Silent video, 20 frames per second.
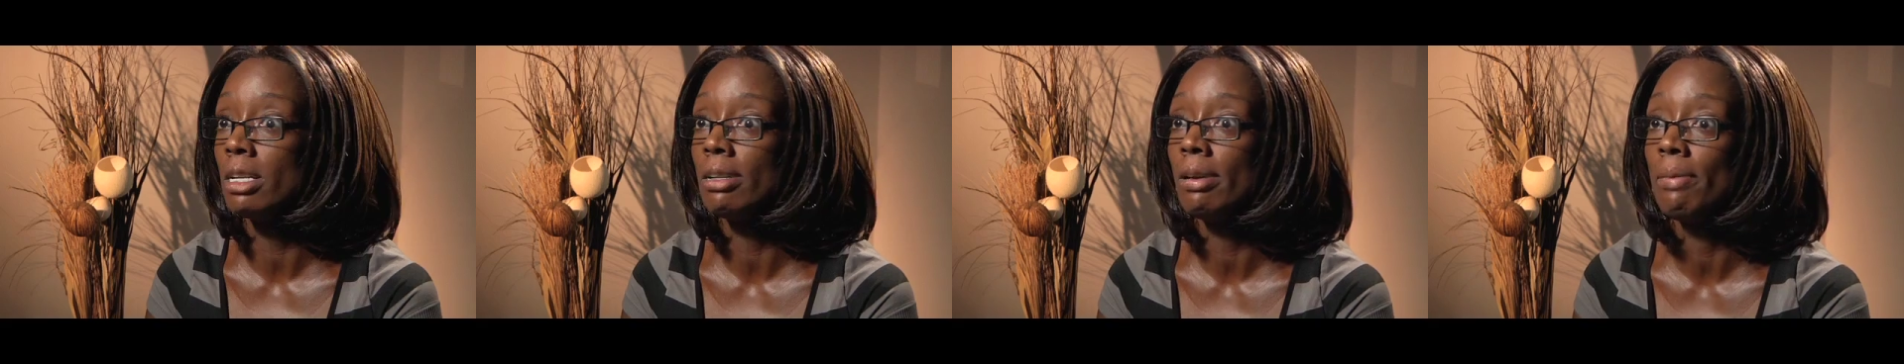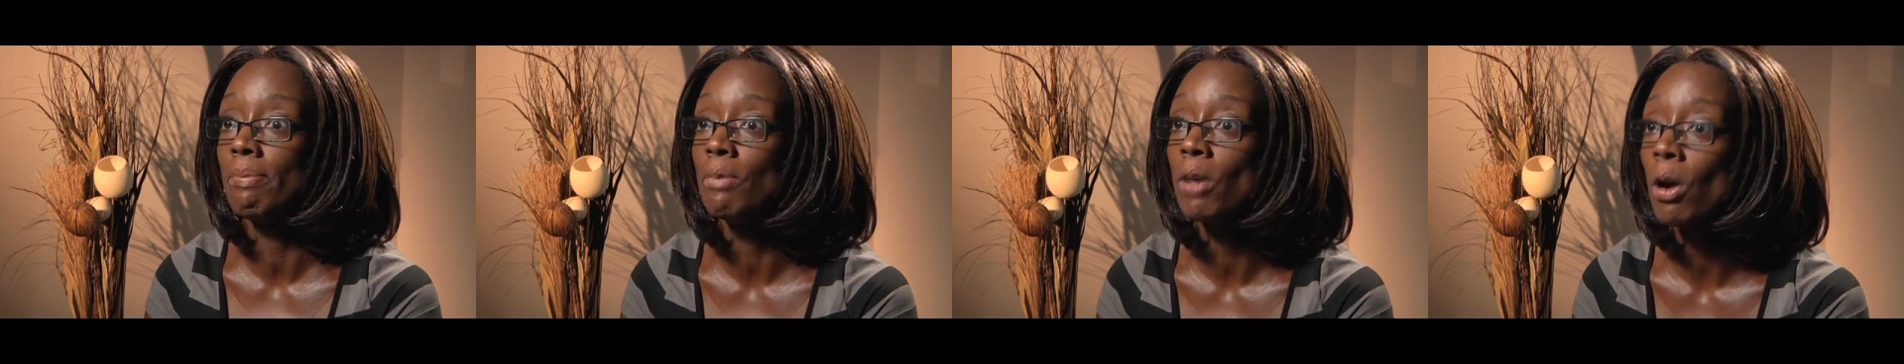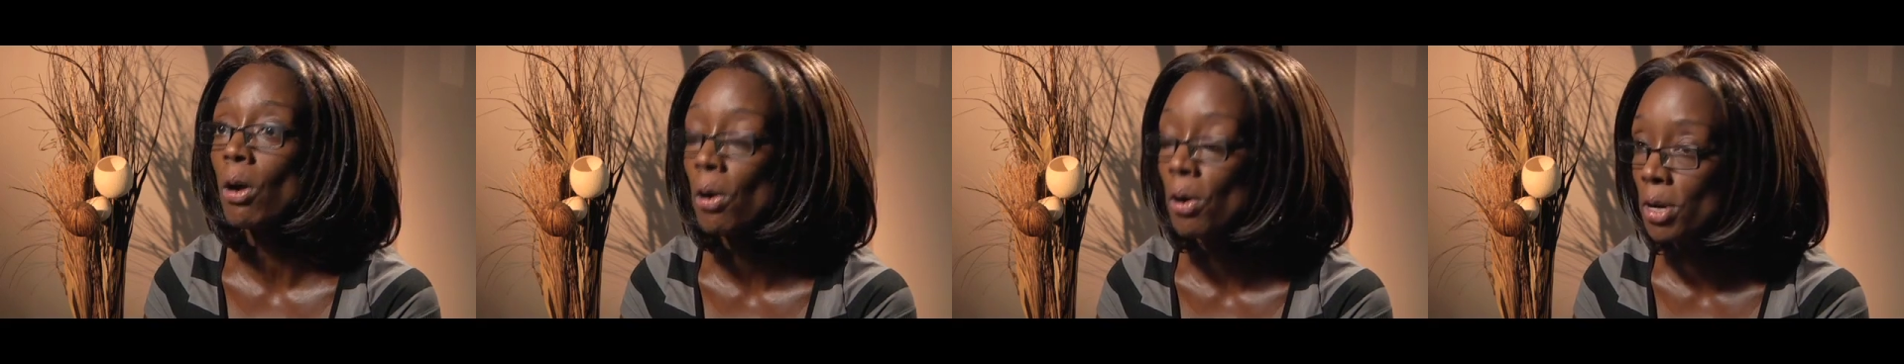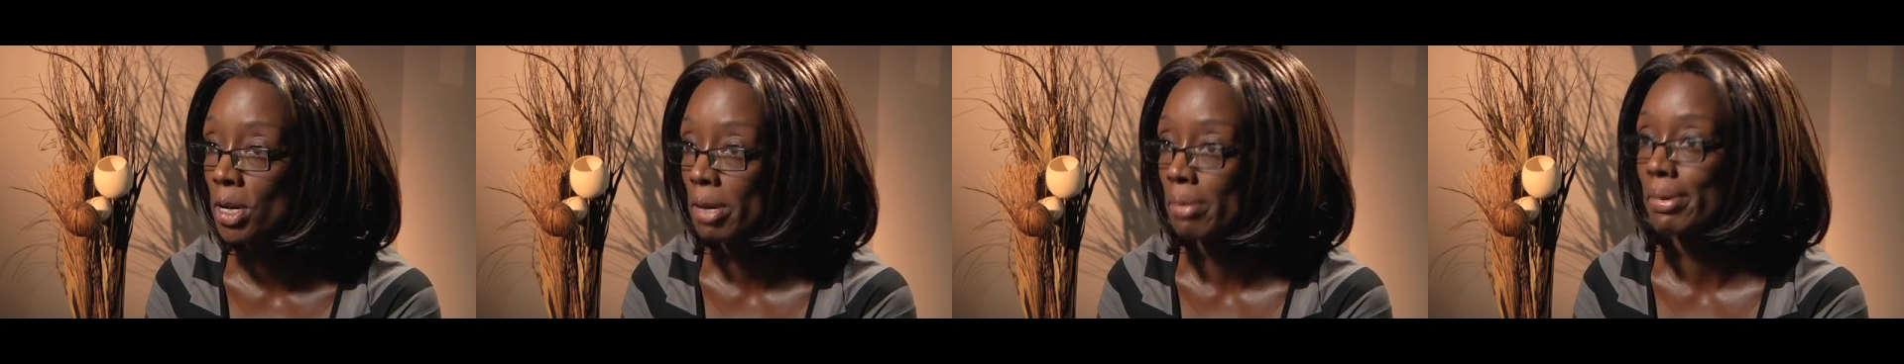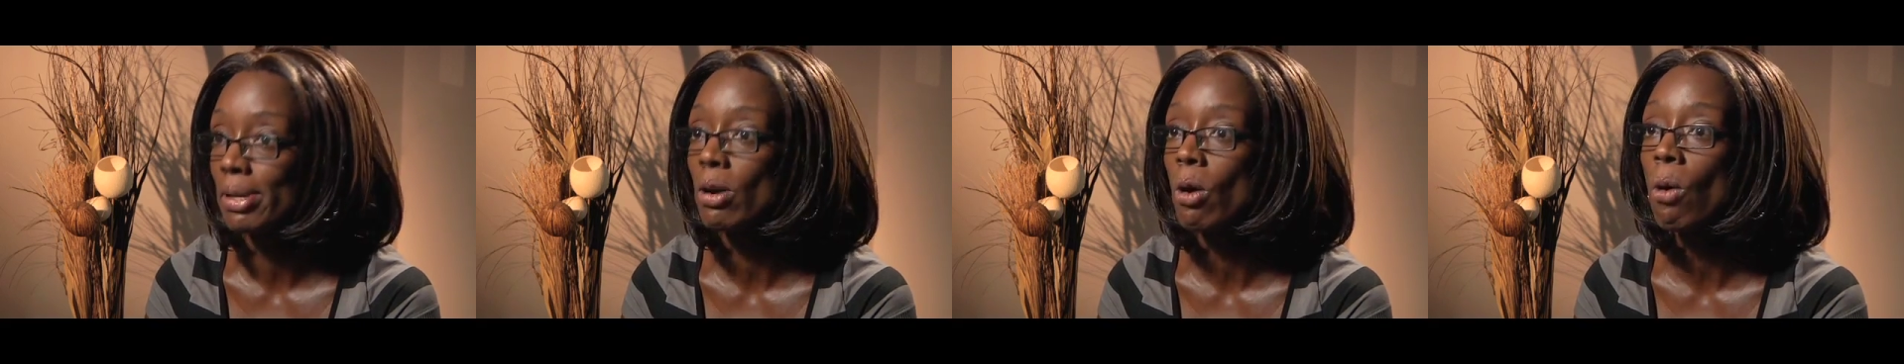and
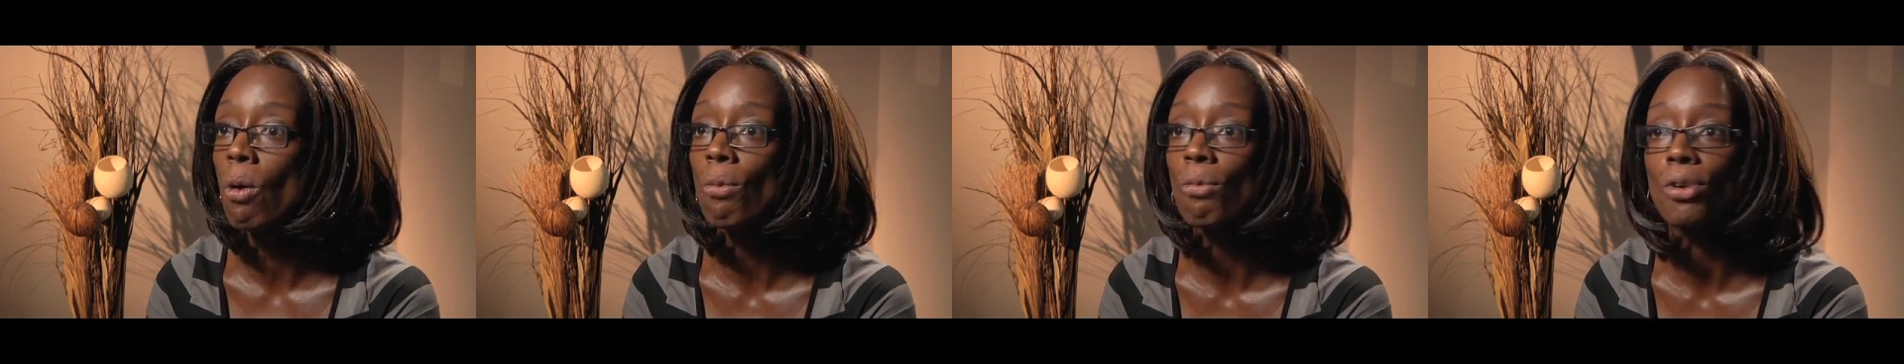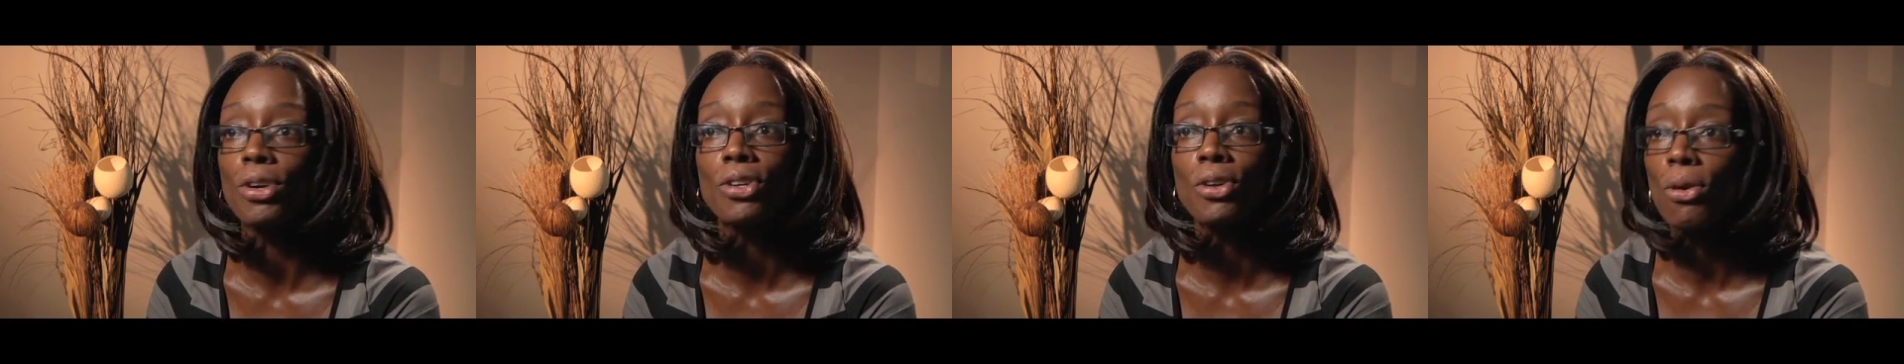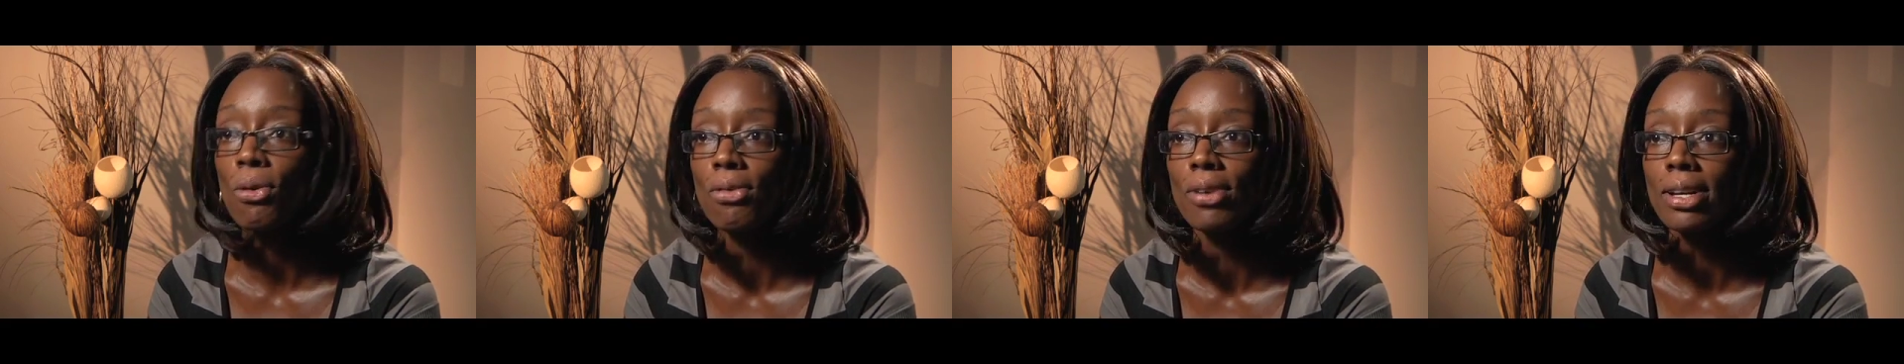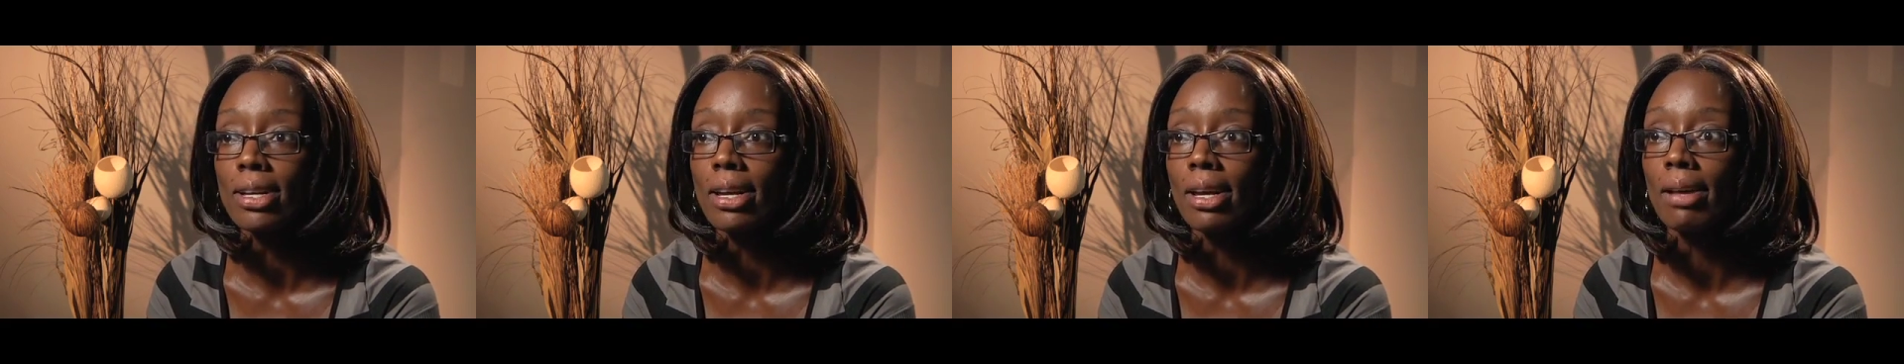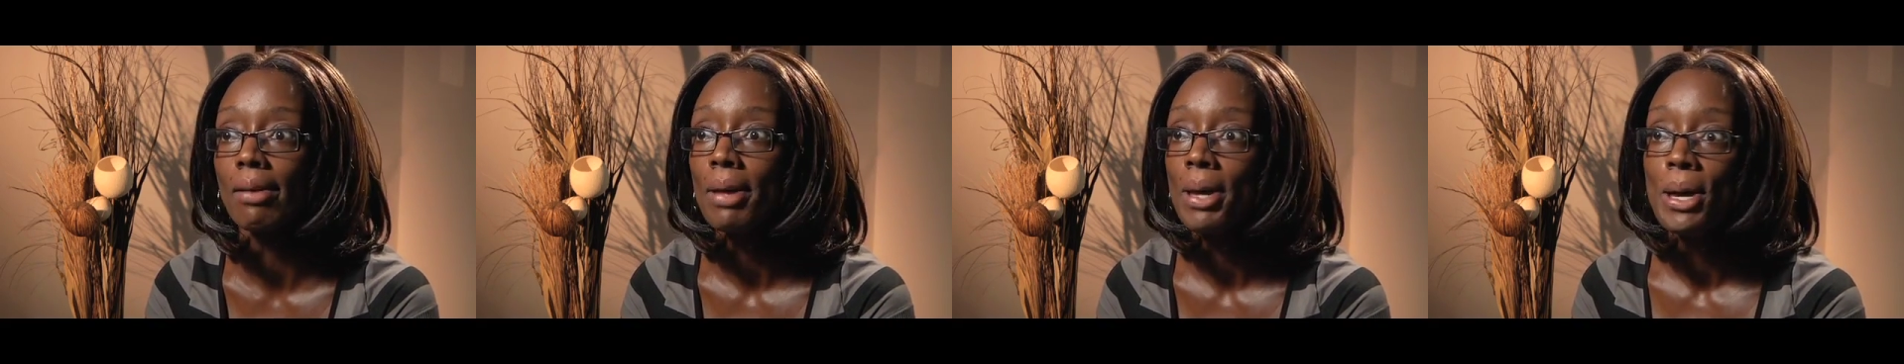hurting me over and over
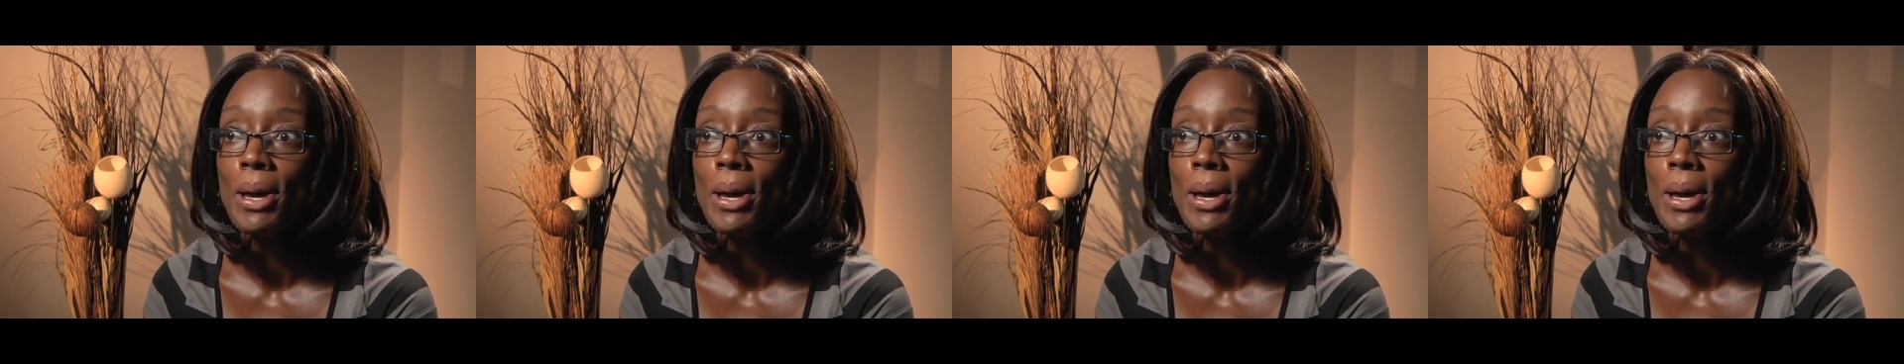again,